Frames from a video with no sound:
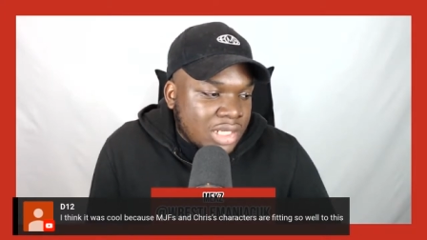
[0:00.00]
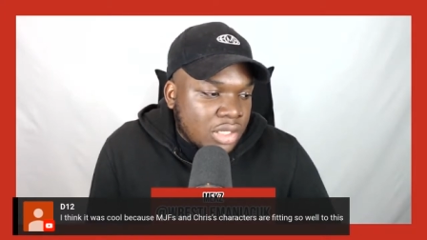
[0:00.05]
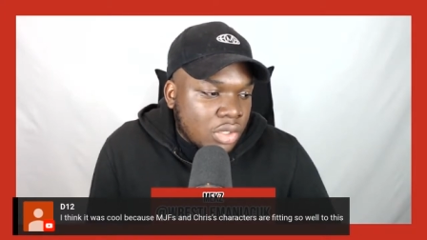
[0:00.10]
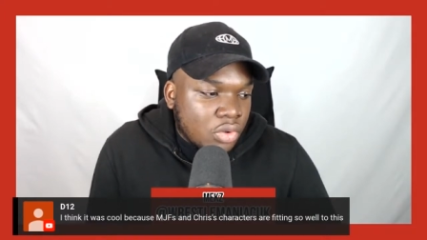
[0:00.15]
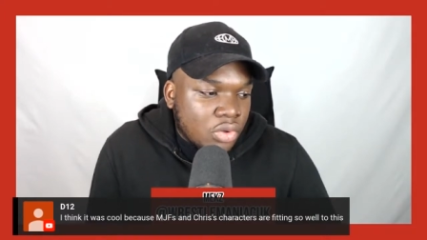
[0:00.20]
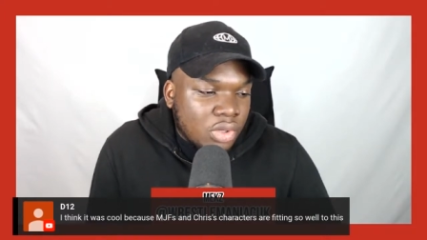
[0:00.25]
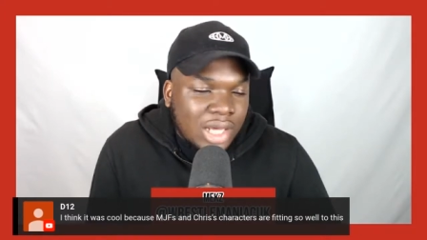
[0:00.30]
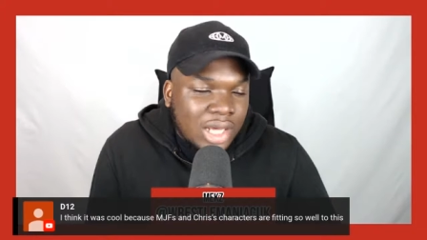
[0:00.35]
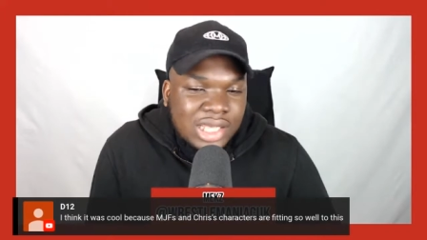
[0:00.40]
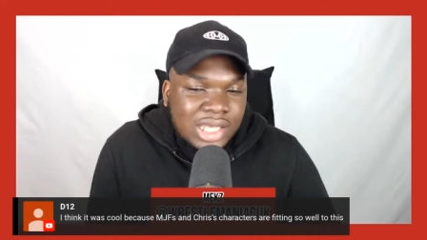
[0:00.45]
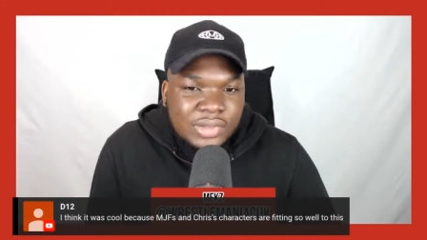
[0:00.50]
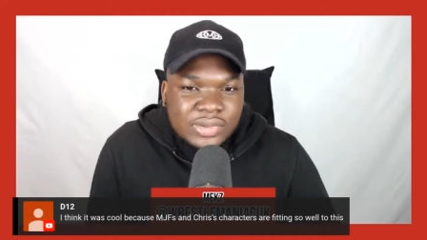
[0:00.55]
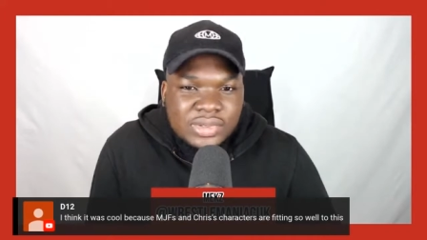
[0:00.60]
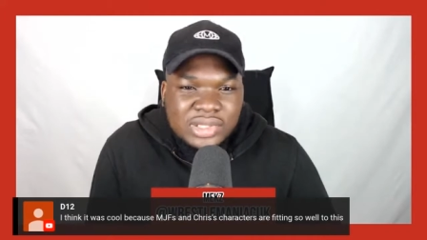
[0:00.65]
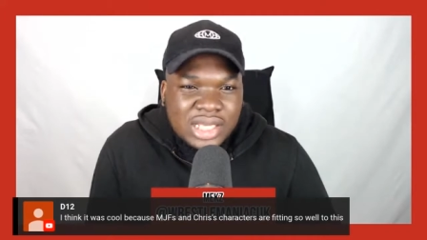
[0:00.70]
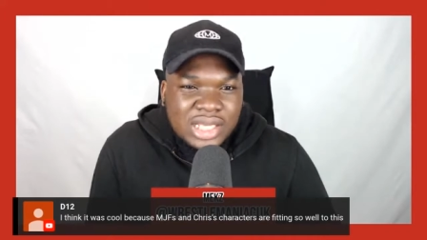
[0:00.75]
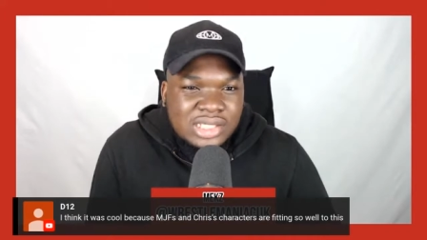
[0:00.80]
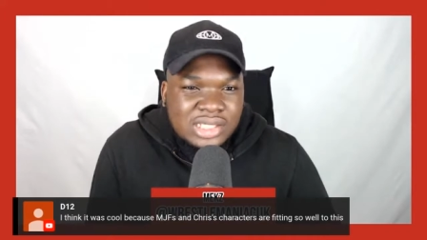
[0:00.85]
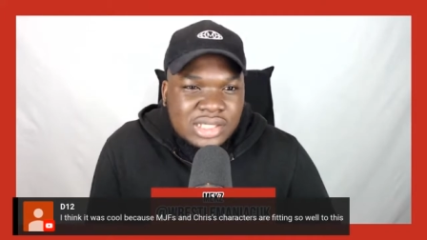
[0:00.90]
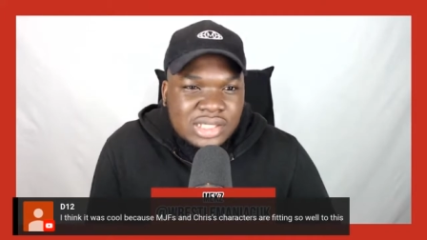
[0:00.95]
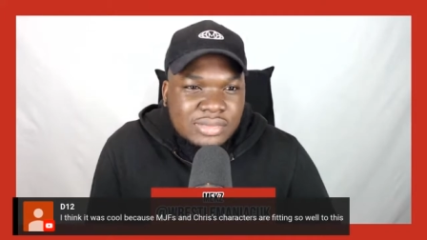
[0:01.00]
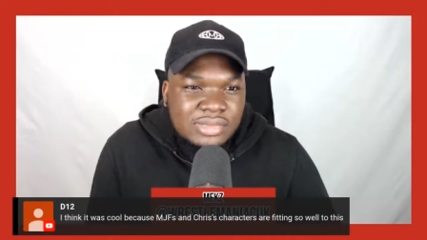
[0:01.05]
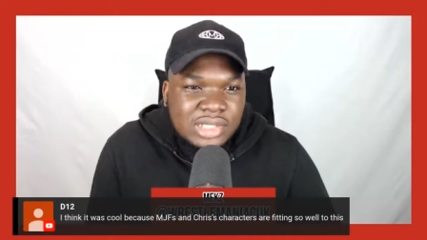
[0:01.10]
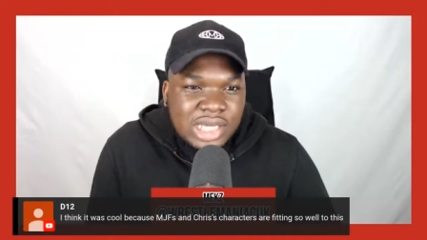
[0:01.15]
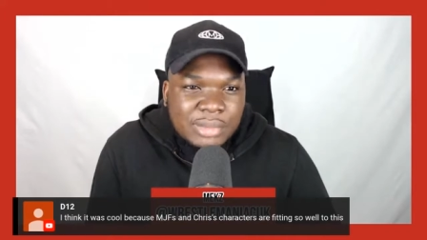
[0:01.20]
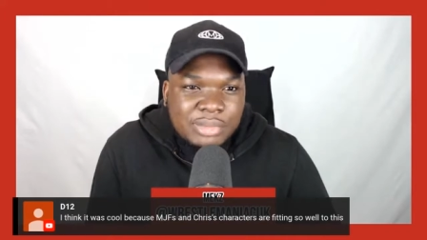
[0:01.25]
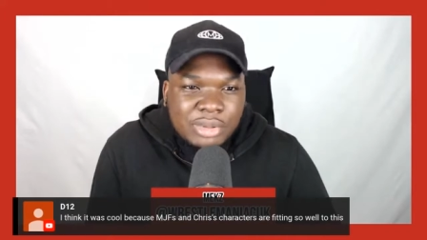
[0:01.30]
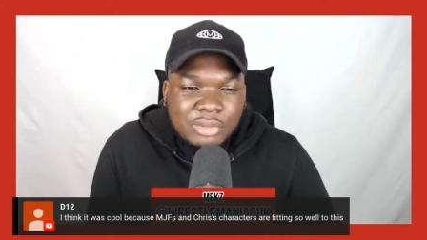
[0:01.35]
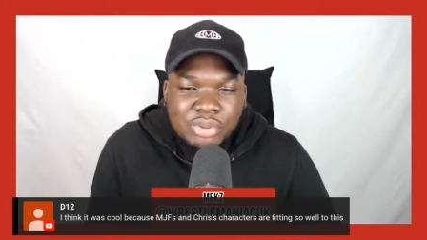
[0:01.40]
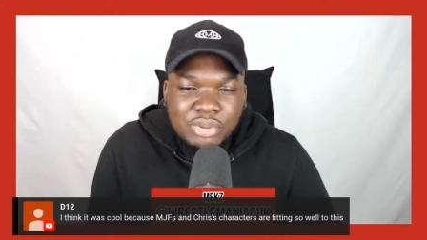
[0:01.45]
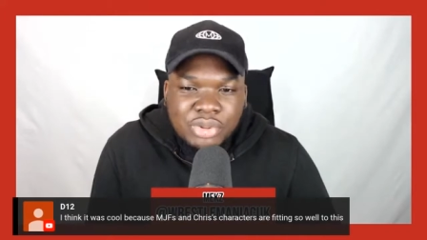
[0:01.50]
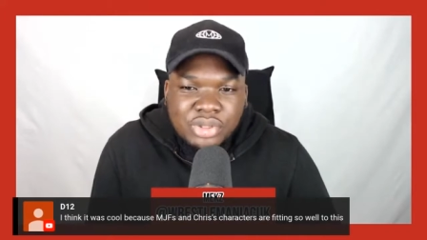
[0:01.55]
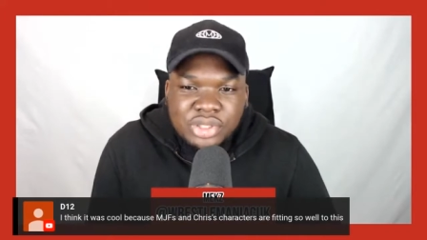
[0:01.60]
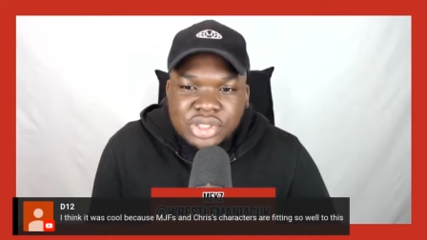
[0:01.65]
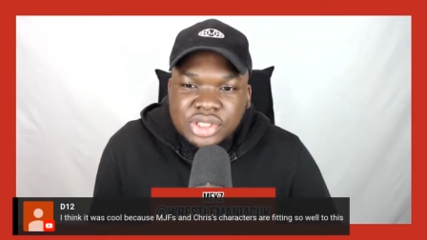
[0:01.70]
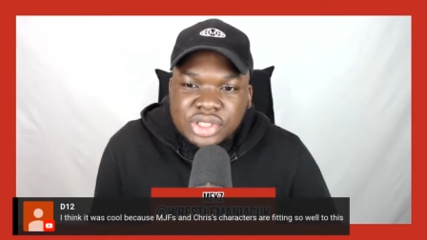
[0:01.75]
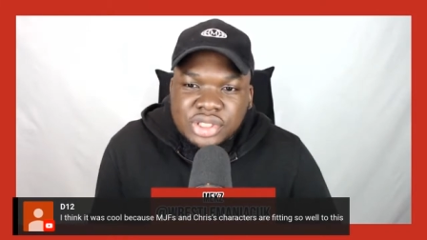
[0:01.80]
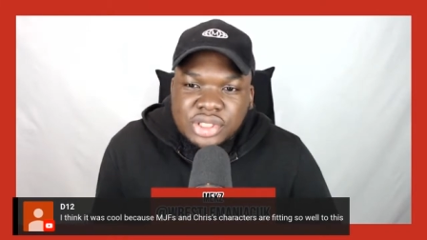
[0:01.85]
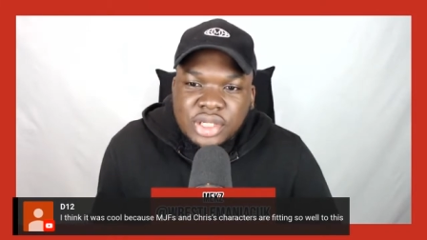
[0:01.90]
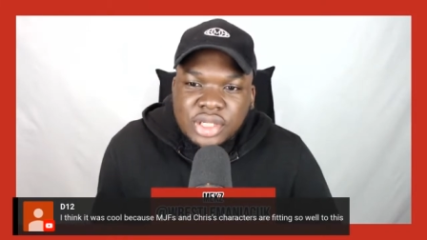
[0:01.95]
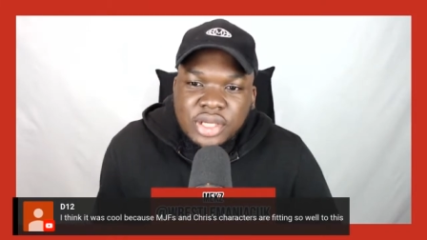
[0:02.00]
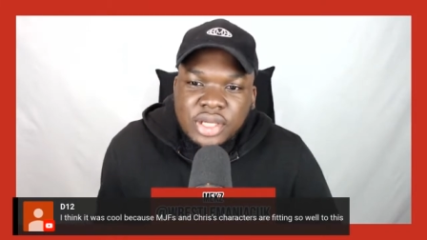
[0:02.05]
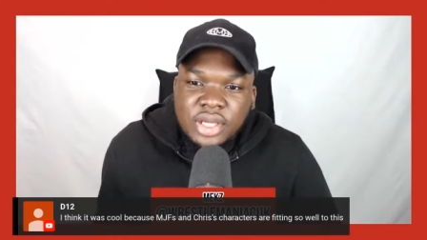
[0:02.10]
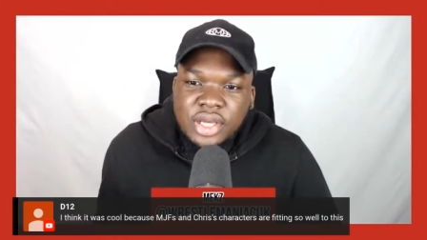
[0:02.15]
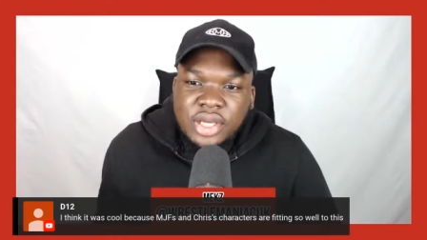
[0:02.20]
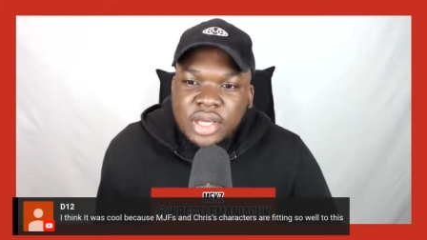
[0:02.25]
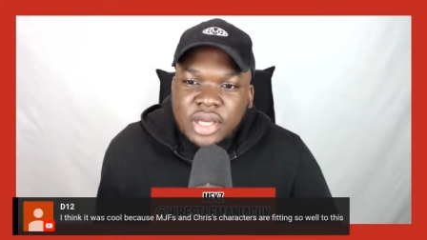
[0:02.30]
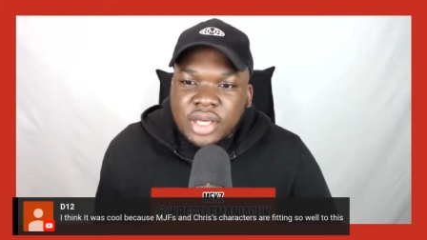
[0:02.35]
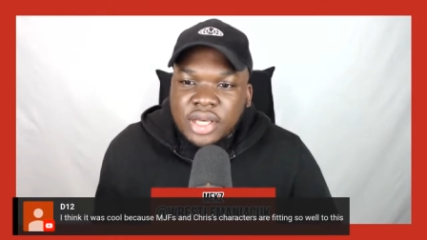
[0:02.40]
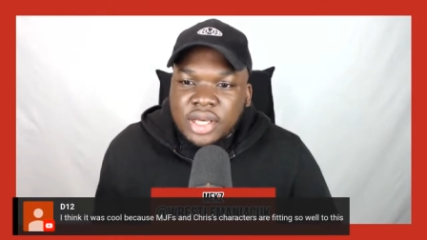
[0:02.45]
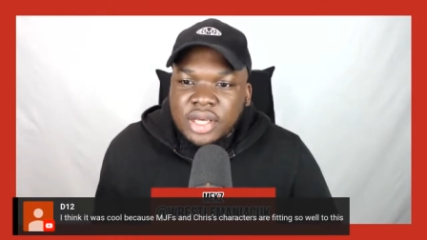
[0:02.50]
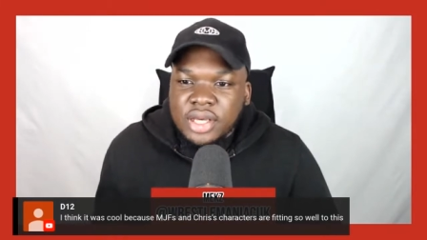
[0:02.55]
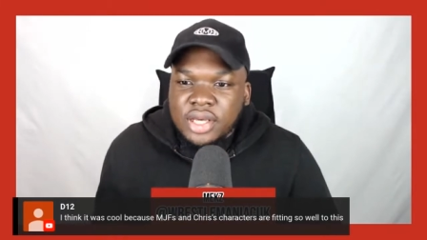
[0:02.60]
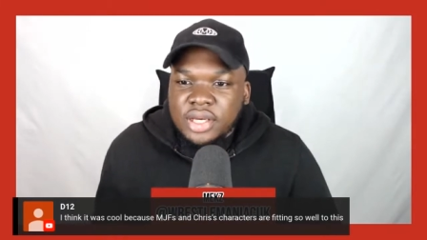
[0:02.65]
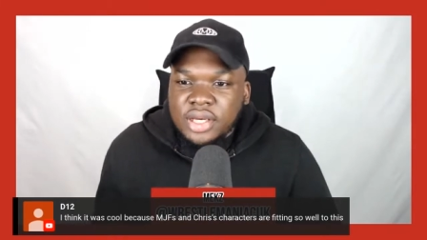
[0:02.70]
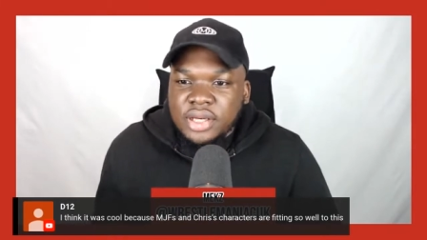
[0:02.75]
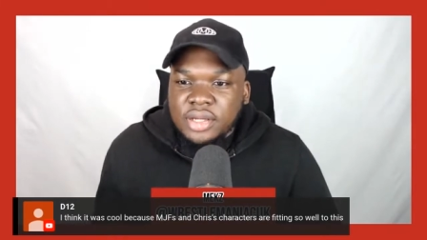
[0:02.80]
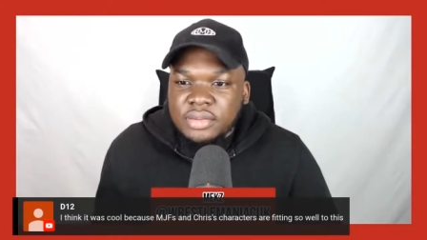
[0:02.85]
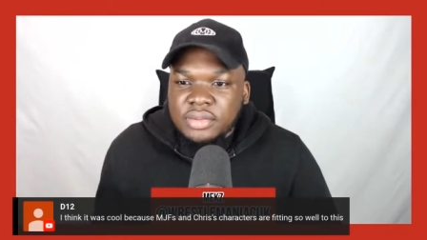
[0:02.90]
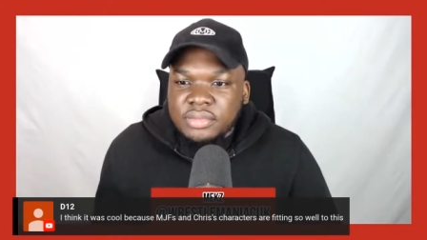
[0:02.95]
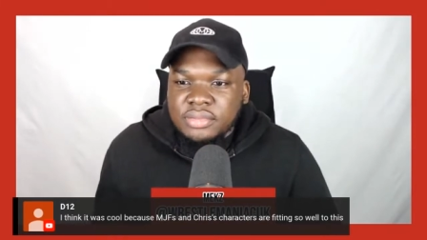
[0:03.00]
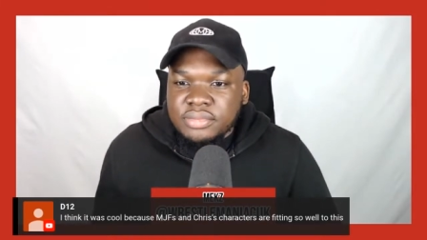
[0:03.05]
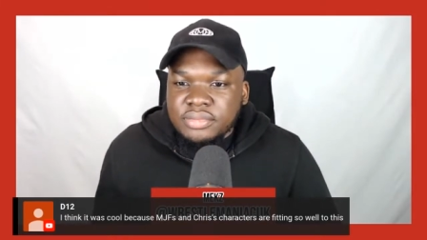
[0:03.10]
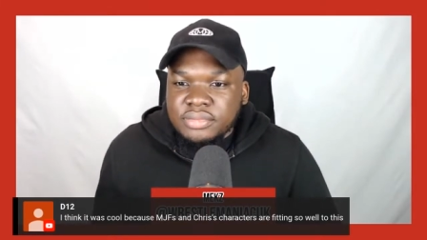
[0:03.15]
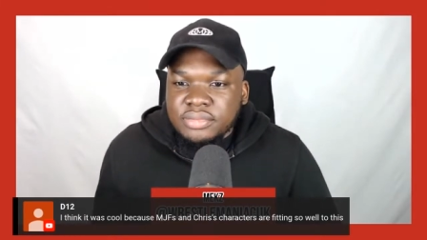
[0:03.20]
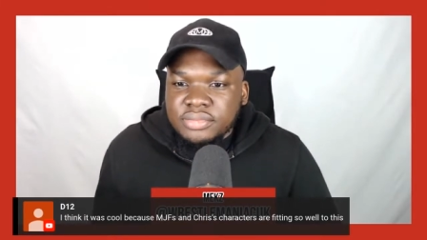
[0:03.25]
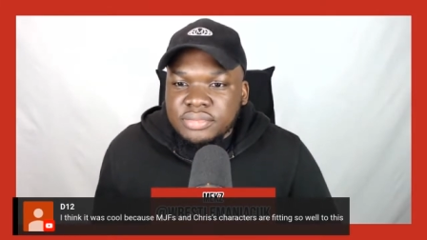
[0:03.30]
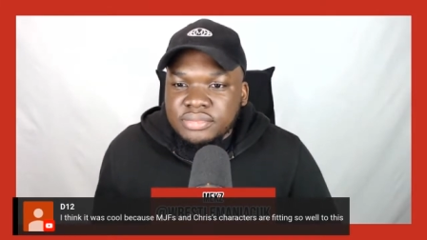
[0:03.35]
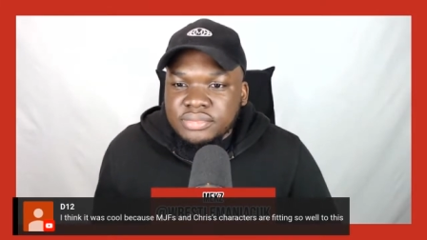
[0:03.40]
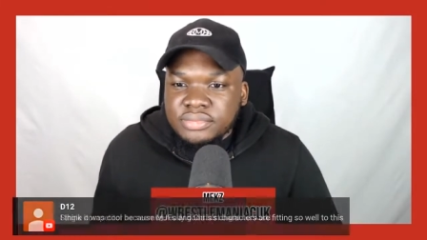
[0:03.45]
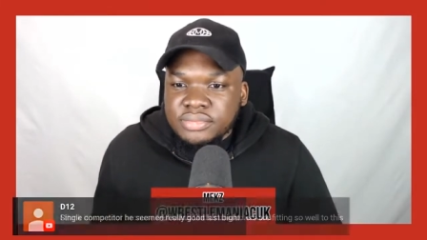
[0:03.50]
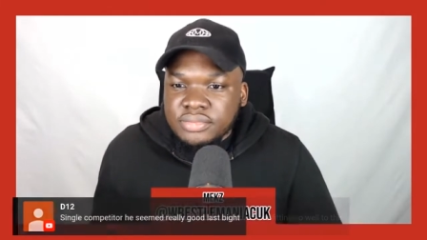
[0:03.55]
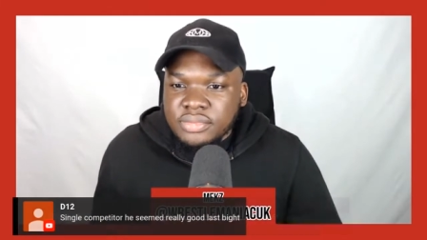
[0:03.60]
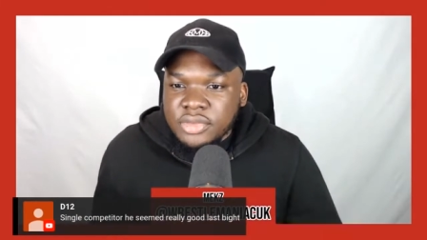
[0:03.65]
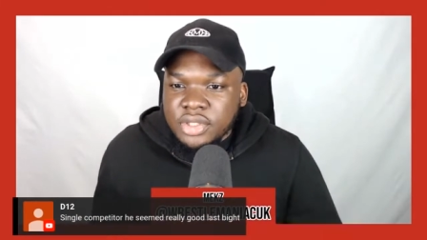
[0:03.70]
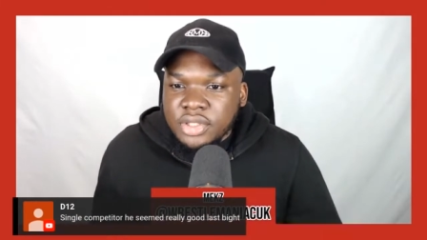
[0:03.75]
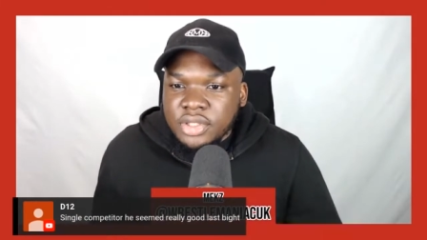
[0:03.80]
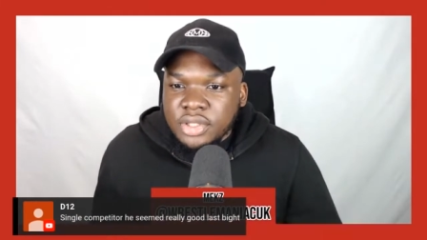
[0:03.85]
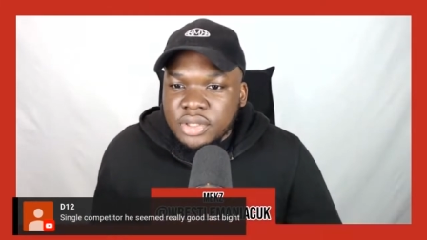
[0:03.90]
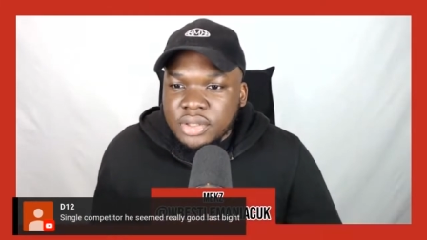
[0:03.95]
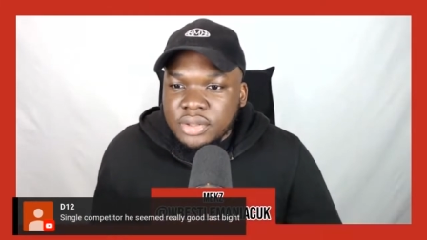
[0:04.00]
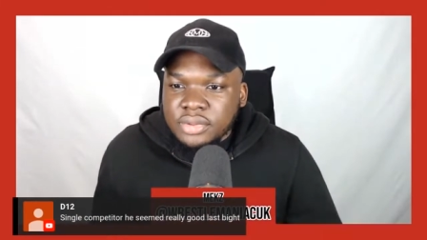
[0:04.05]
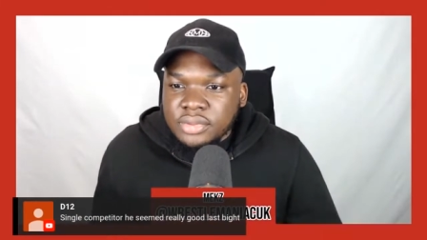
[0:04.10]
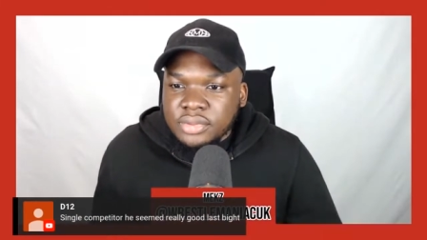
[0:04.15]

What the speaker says: of looked like he was getting some type of push. Yeah.